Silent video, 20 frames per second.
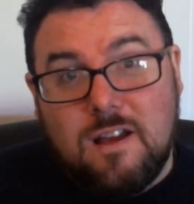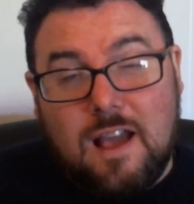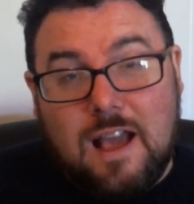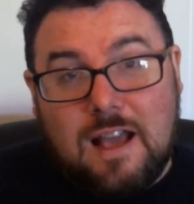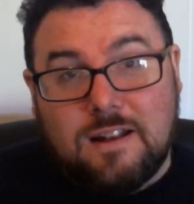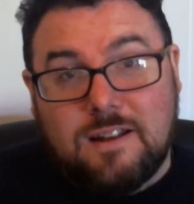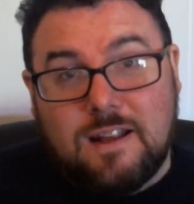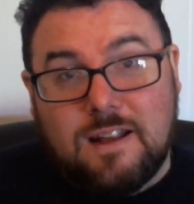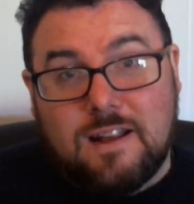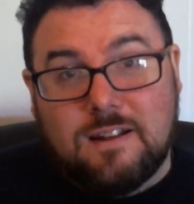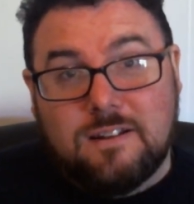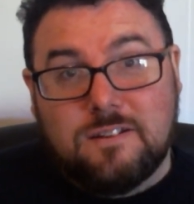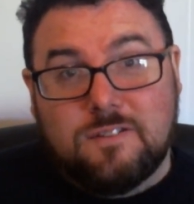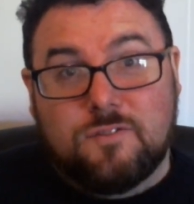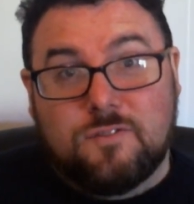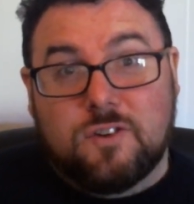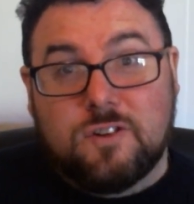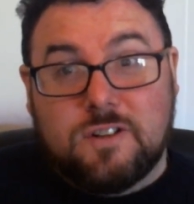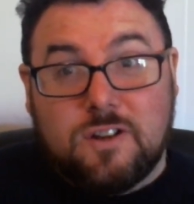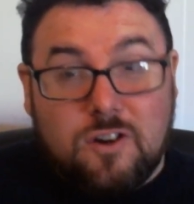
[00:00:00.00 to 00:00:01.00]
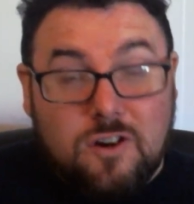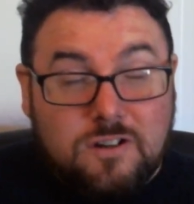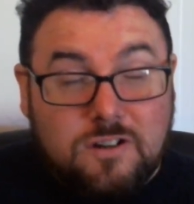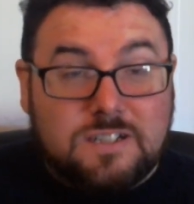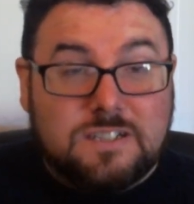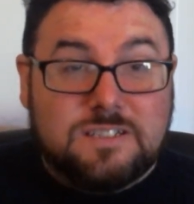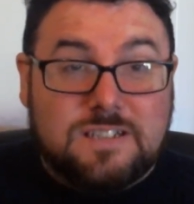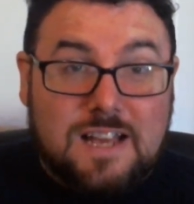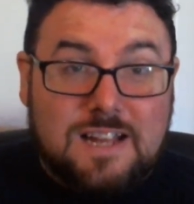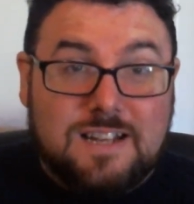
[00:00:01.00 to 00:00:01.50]
and then for her
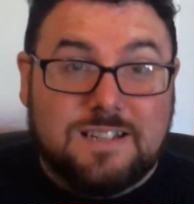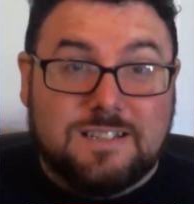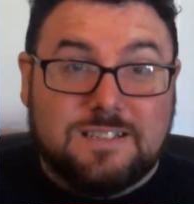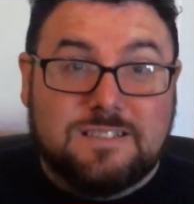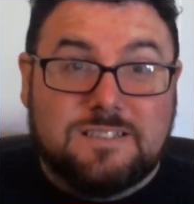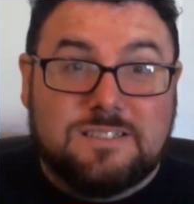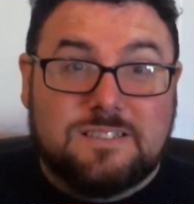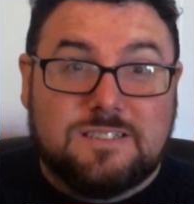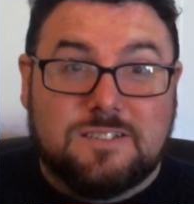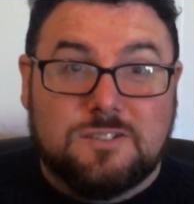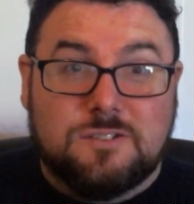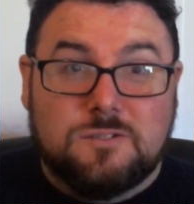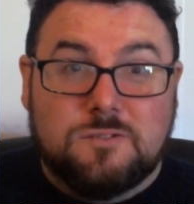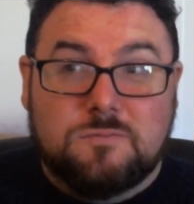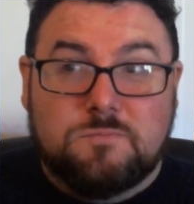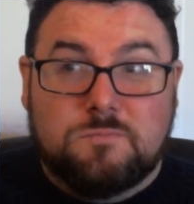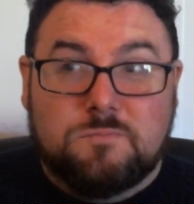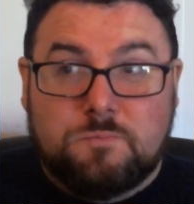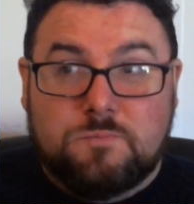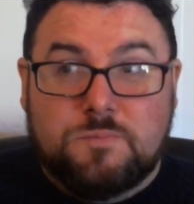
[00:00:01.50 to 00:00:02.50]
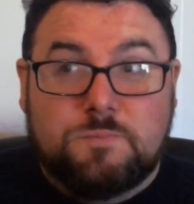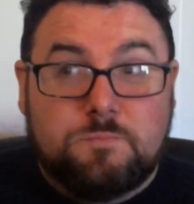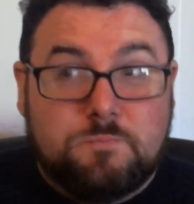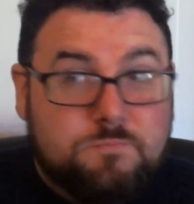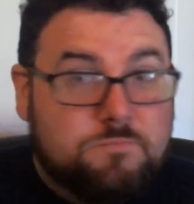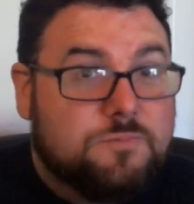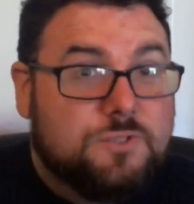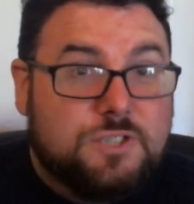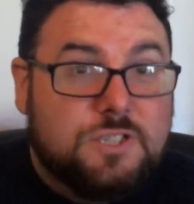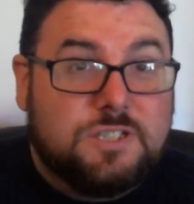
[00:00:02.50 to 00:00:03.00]
descendants to
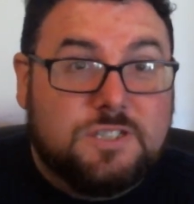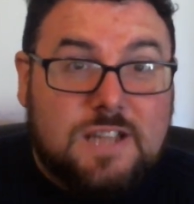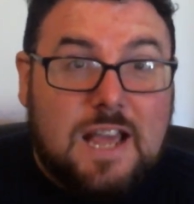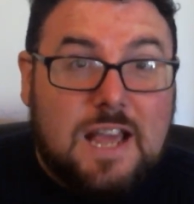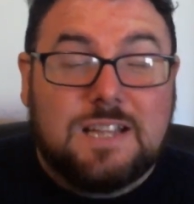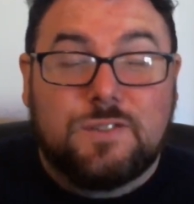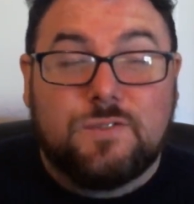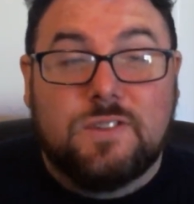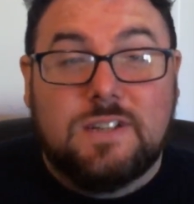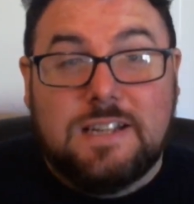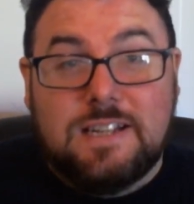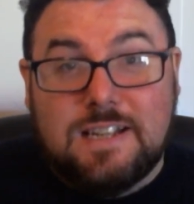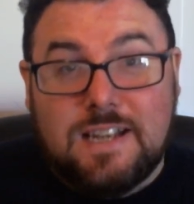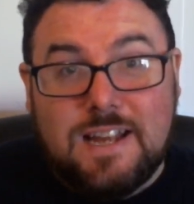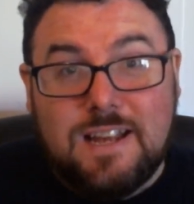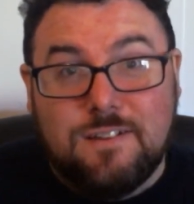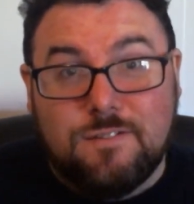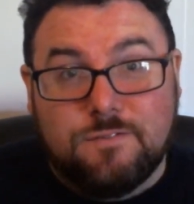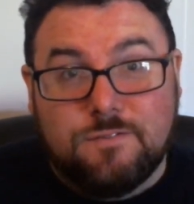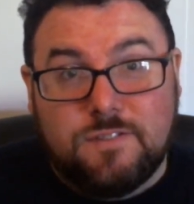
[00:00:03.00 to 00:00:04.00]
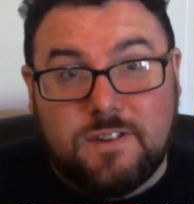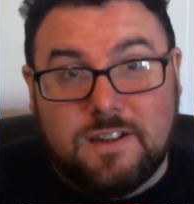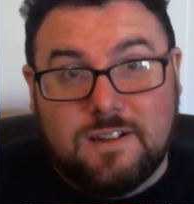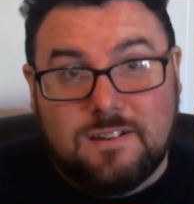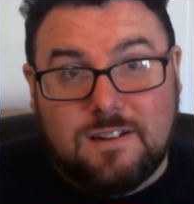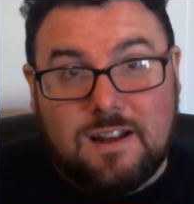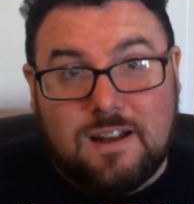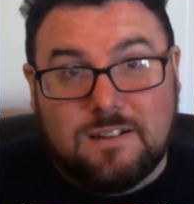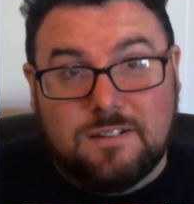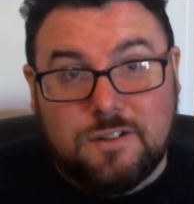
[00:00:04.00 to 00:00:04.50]
successfully live
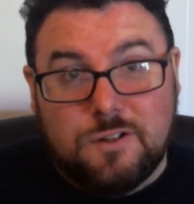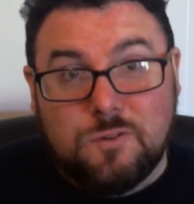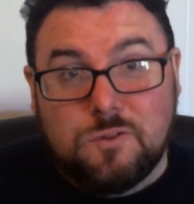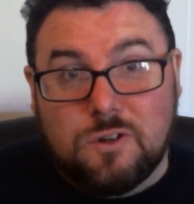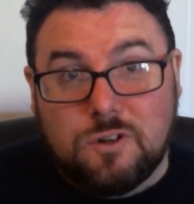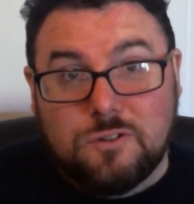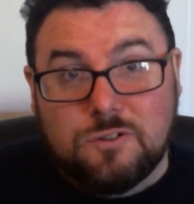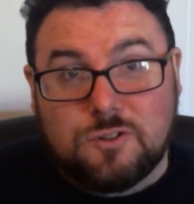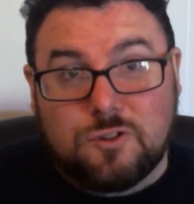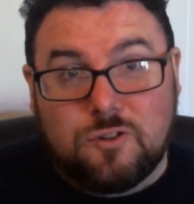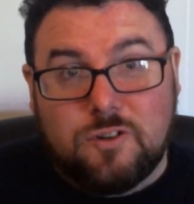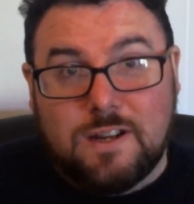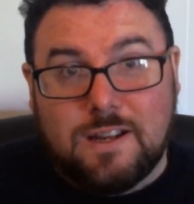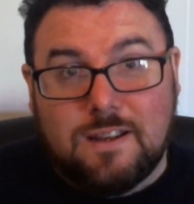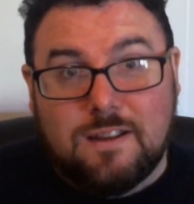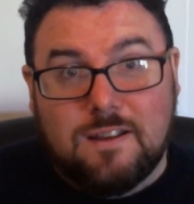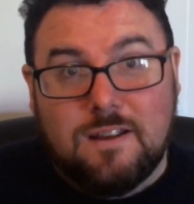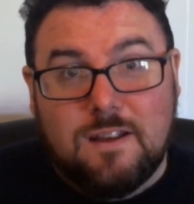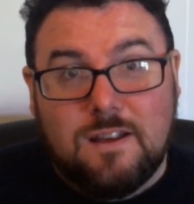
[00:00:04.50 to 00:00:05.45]
in that new country.